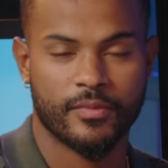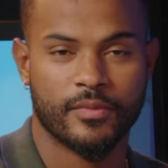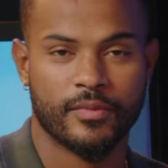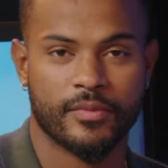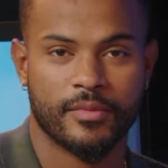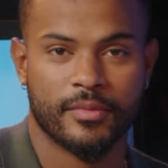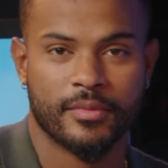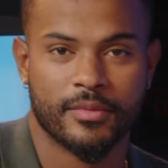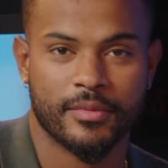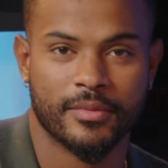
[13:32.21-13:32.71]

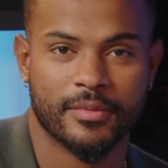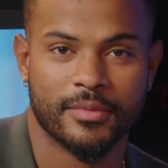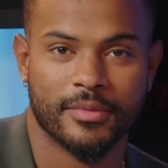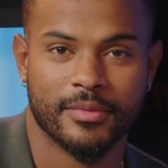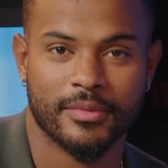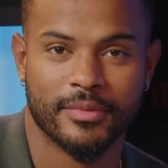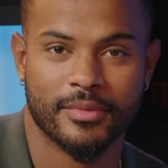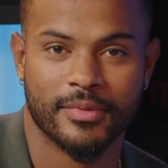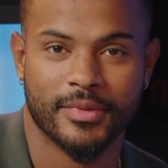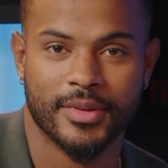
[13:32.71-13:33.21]
Can we
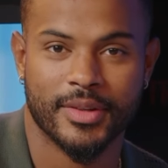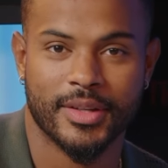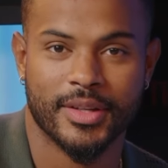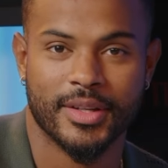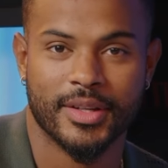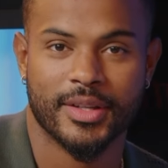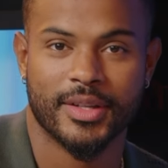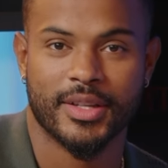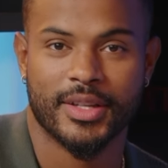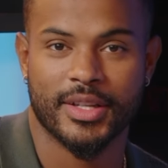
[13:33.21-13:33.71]
try and make
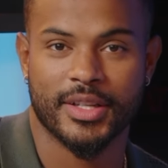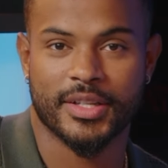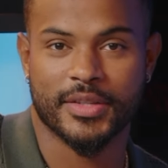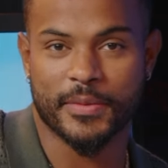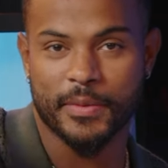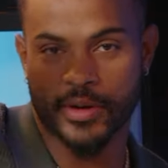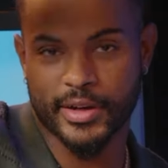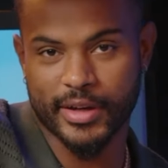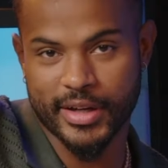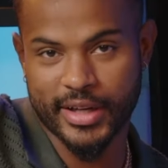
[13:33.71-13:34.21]
something come on the
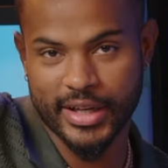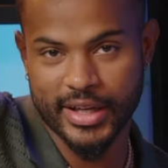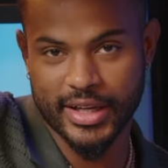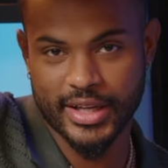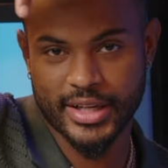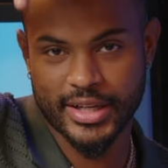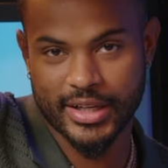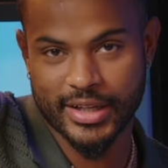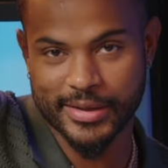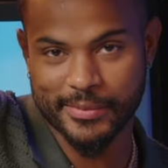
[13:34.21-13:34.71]
screen? here,
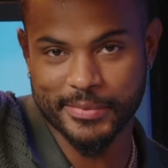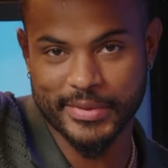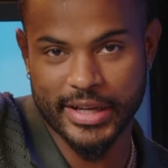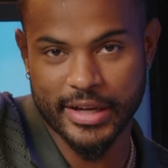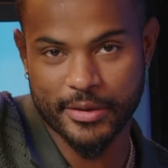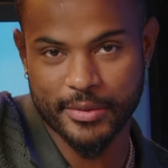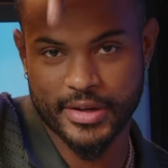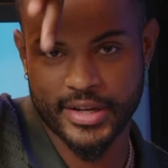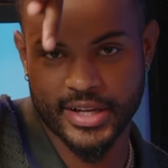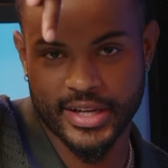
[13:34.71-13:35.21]
just
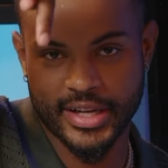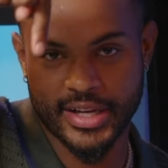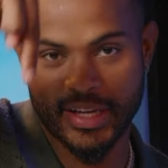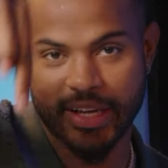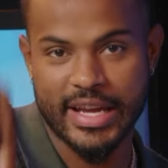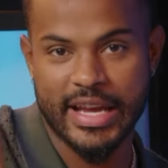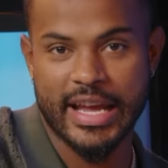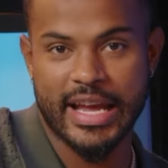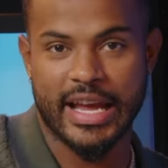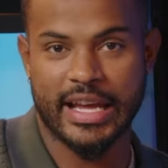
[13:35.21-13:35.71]
there it is.
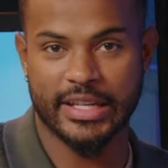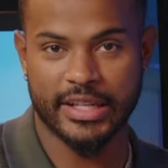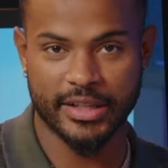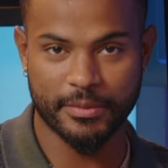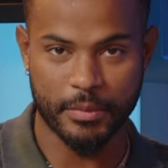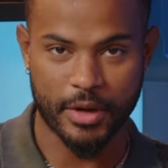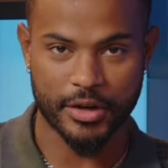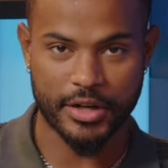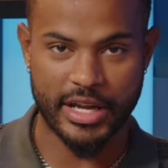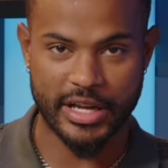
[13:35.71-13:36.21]
and
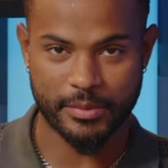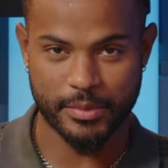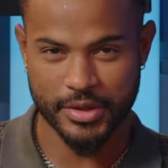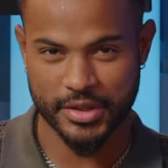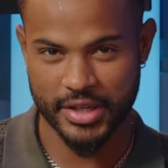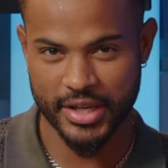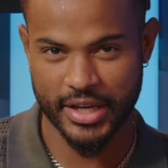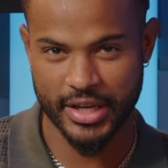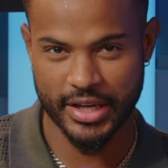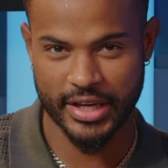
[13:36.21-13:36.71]
then my name
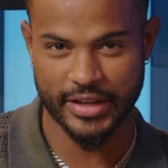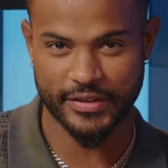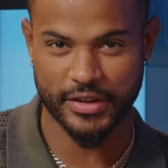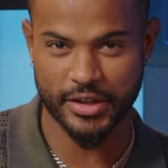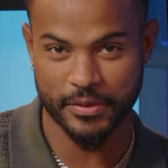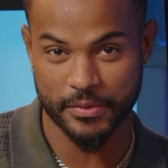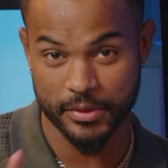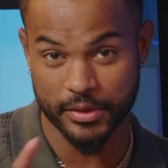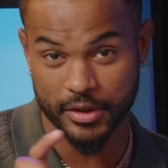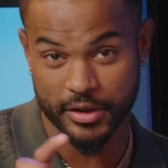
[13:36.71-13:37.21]
is here. And then
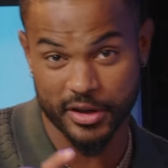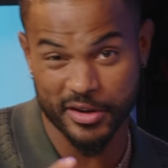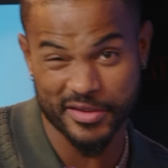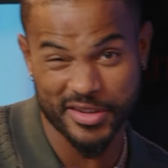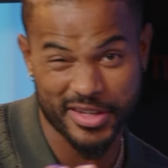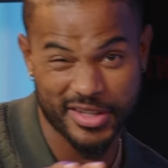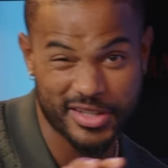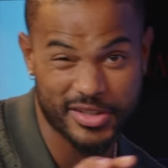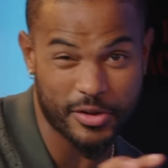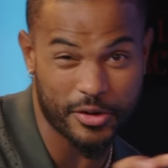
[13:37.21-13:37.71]
if you look over
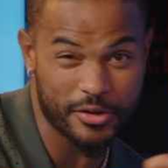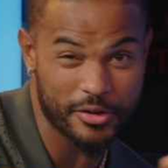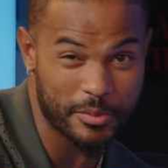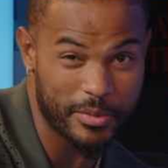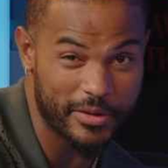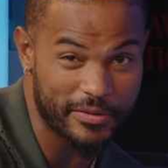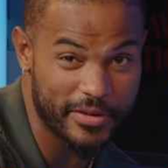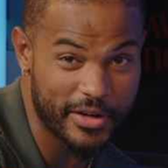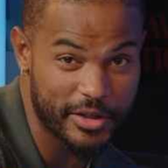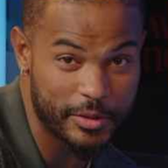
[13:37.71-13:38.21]
here, there's also
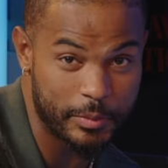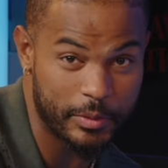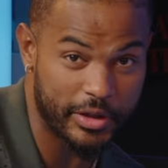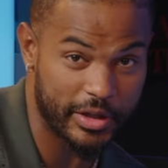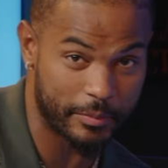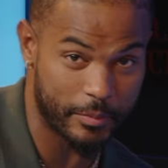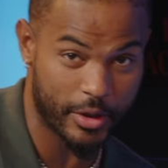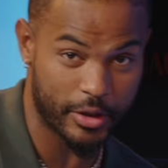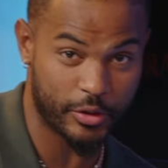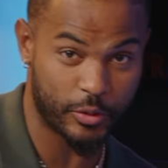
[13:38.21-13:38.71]
my Facebook
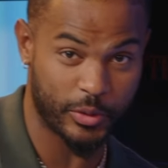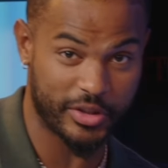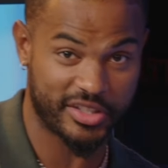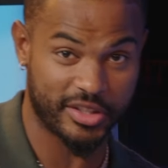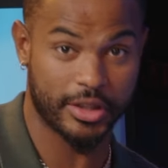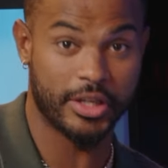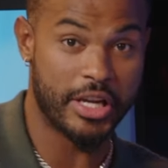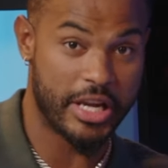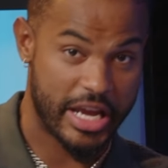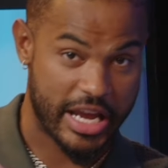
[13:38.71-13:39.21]
and my
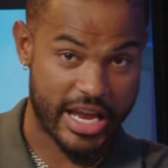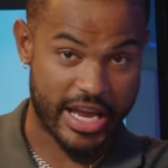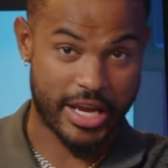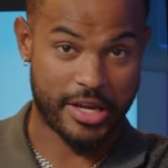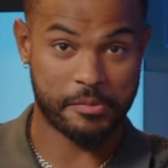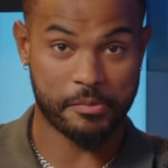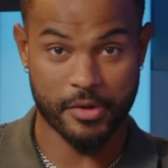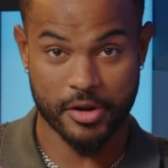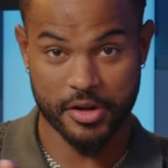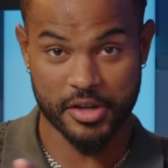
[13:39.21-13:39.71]
Twitter
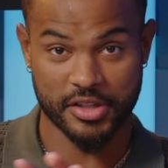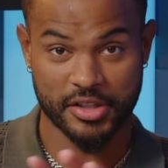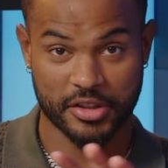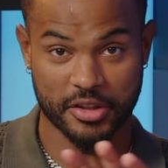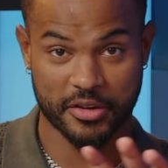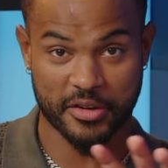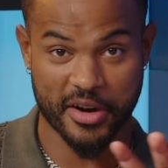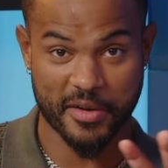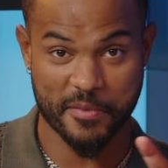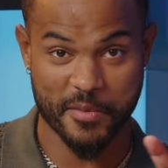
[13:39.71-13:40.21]
and my
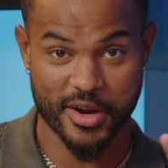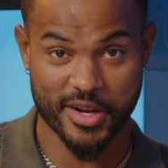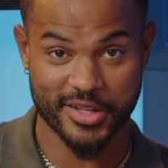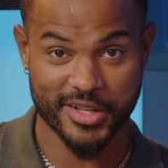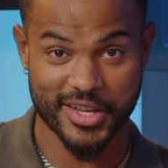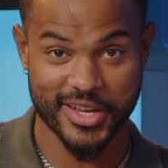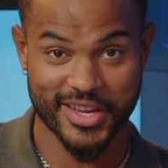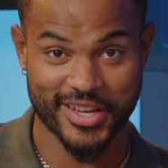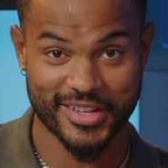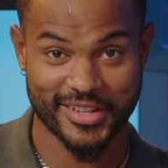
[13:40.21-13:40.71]
Instagram right
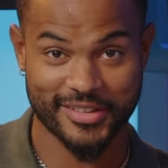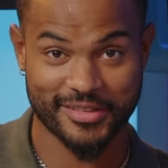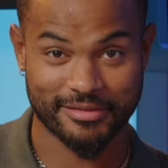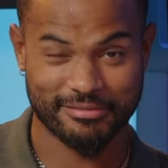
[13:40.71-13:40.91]
there.